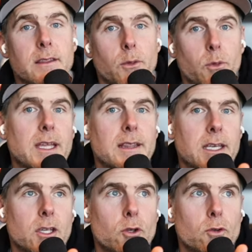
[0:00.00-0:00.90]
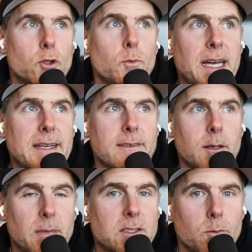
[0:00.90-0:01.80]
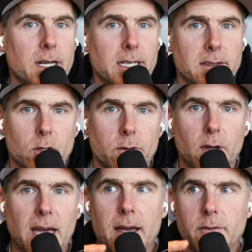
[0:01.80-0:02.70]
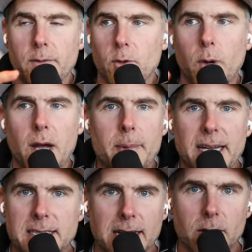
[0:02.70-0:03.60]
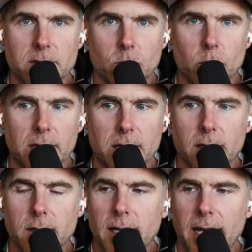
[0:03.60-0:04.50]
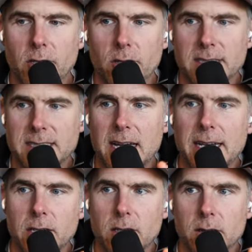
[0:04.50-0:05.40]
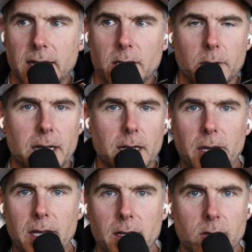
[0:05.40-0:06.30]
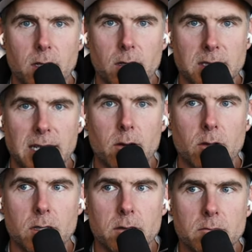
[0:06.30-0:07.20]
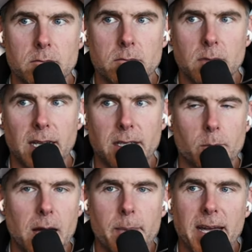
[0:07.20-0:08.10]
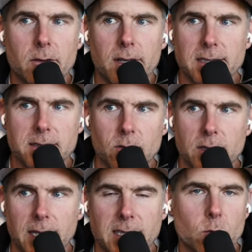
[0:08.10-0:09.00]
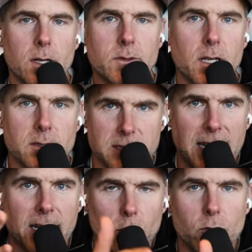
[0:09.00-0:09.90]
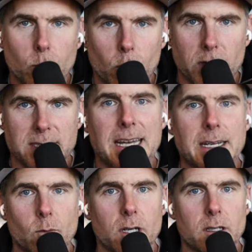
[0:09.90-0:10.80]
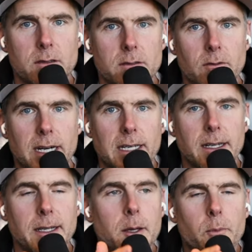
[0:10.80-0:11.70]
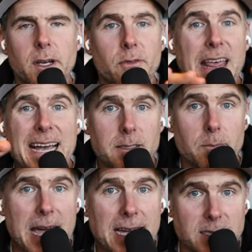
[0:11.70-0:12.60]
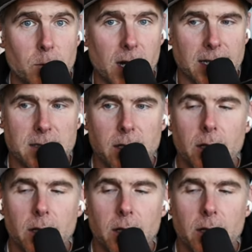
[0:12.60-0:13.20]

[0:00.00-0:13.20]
the thing that you do best that makes you money. So if you have, if you buy back 10 hours a week and you're a designer and you're getting paid $100 an hour and your buyback rate's only like $12, yeah, go do more design work, right? But if that's maximized,